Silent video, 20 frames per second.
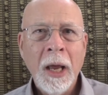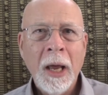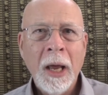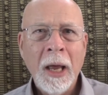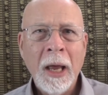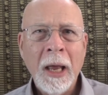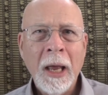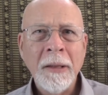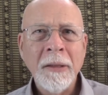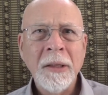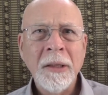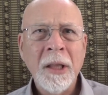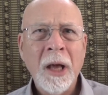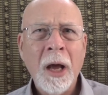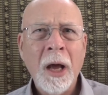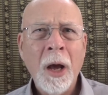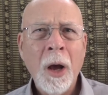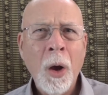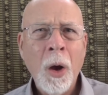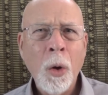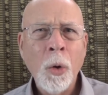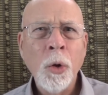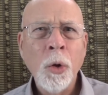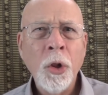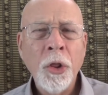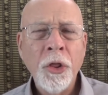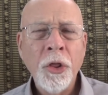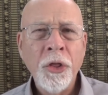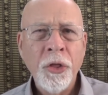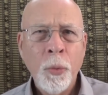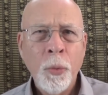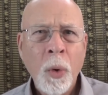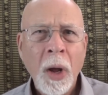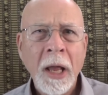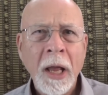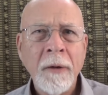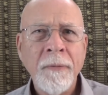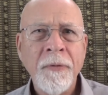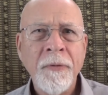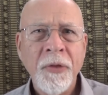and the whole
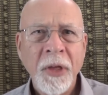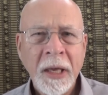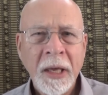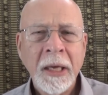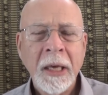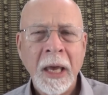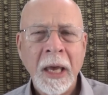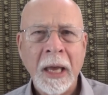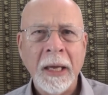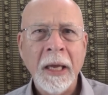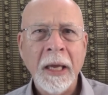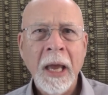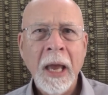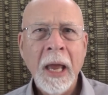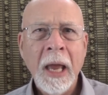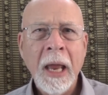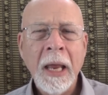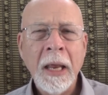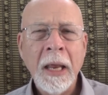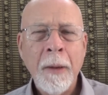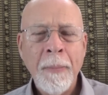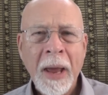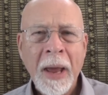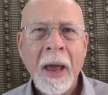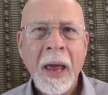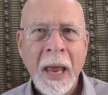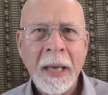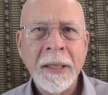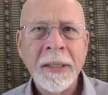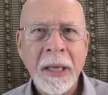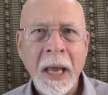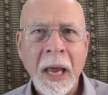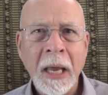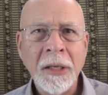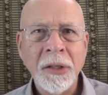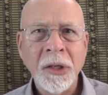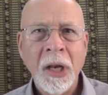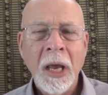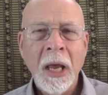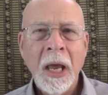way of thinking about
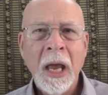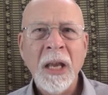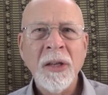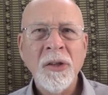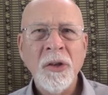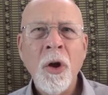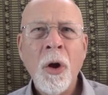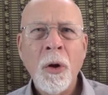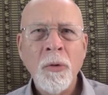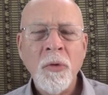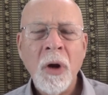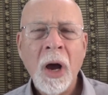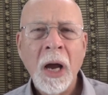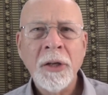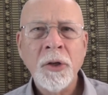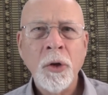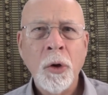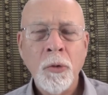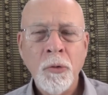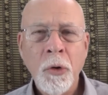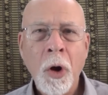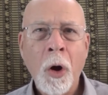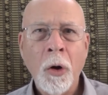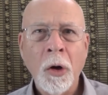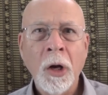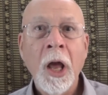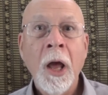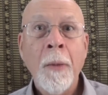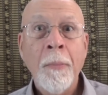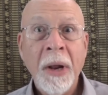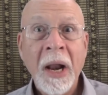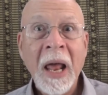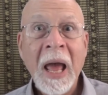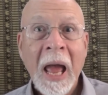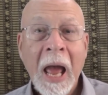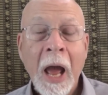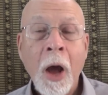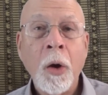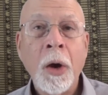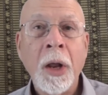essays is not right or wrong, but
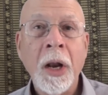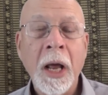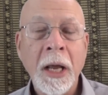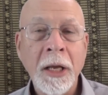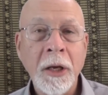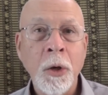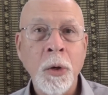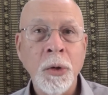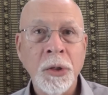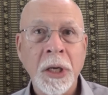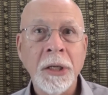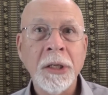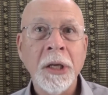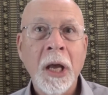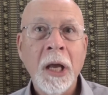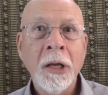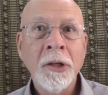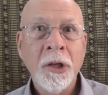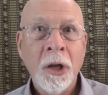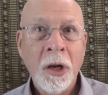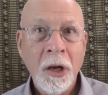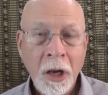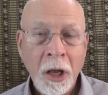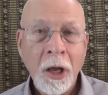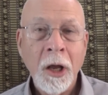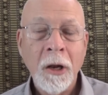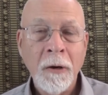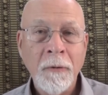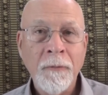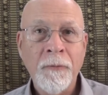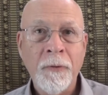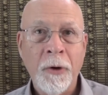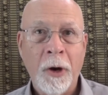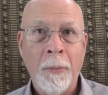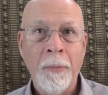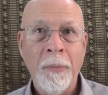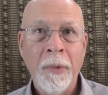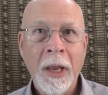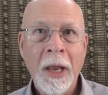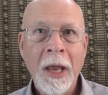how can I use it to learn
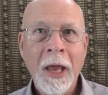from?